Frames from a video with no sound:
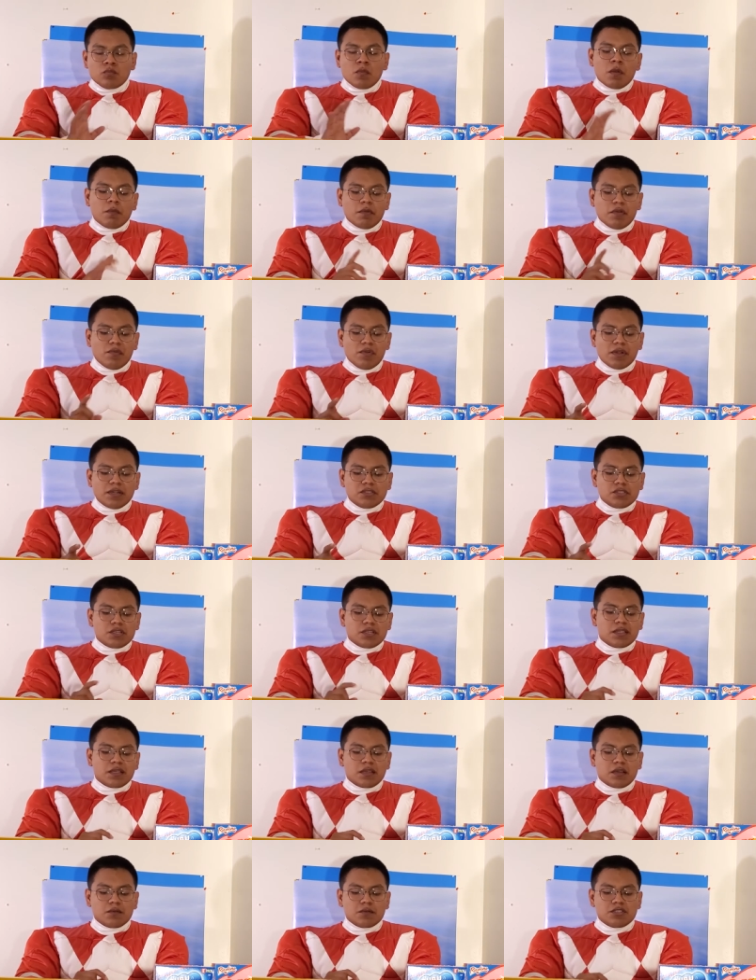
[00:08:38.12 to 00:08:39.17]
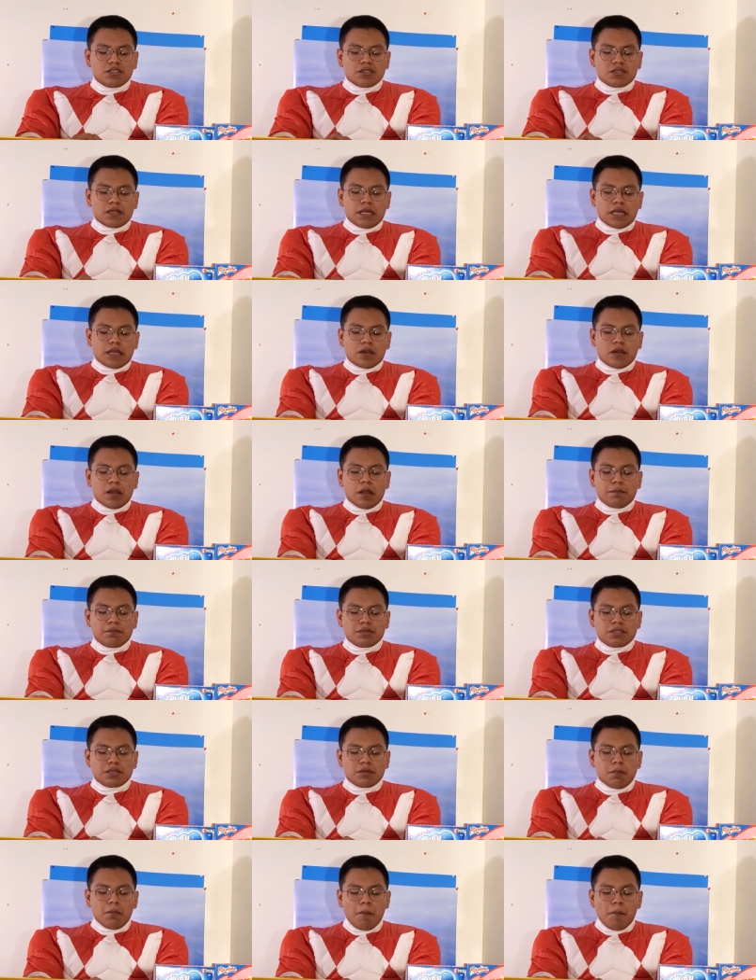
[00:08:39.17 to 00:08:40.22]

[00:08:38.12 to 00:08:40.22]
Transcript: Before I used to think it was just like clumps.